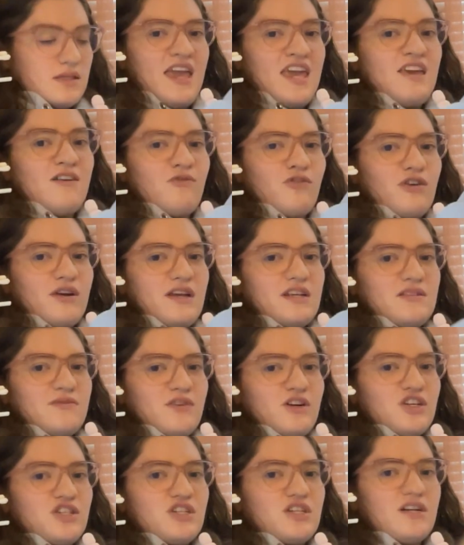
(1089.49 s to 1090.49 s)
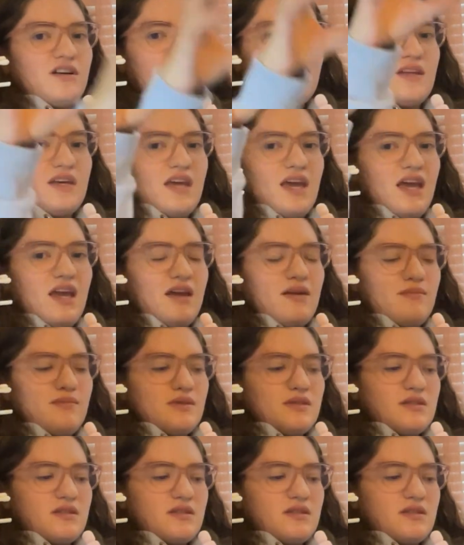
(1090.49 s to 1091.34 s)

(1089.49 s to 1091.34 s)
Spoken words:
Avery's version of the games.